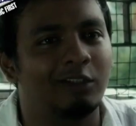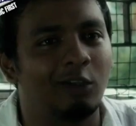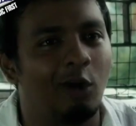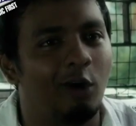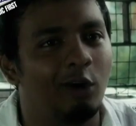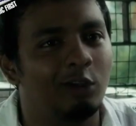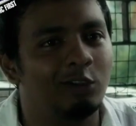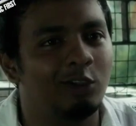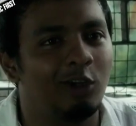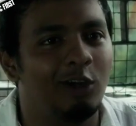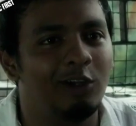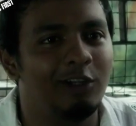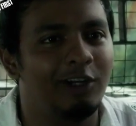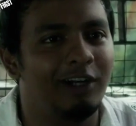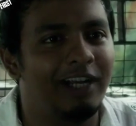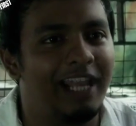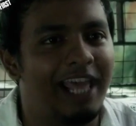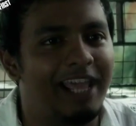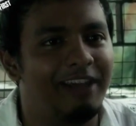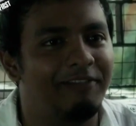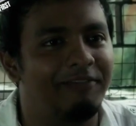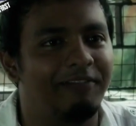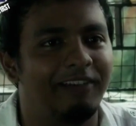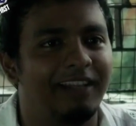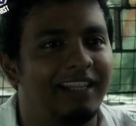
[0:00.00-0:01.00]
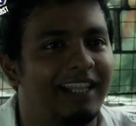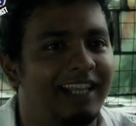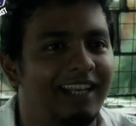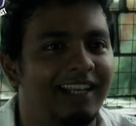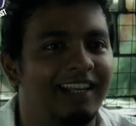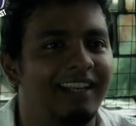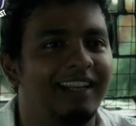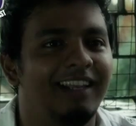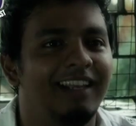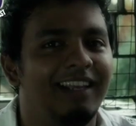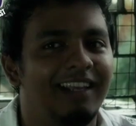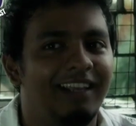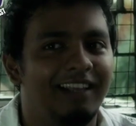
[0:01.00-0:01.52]
songs all your life, and
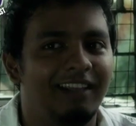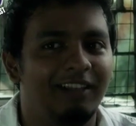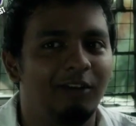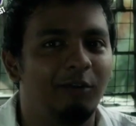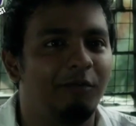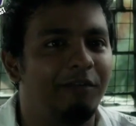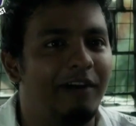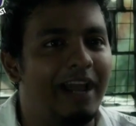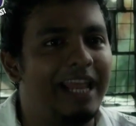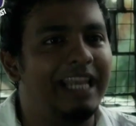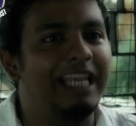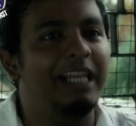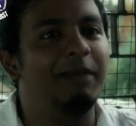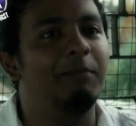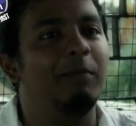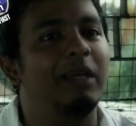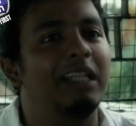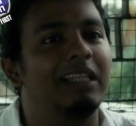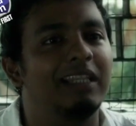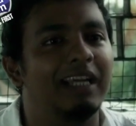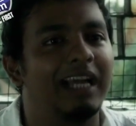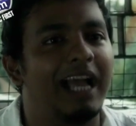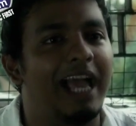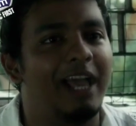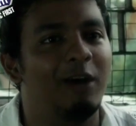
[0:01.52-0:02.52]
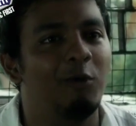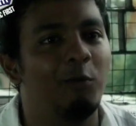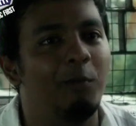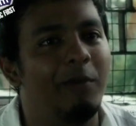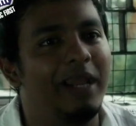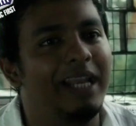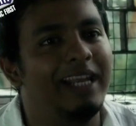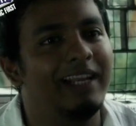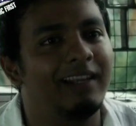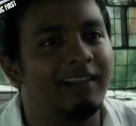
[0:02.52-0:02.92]
then you finally meet the guy who made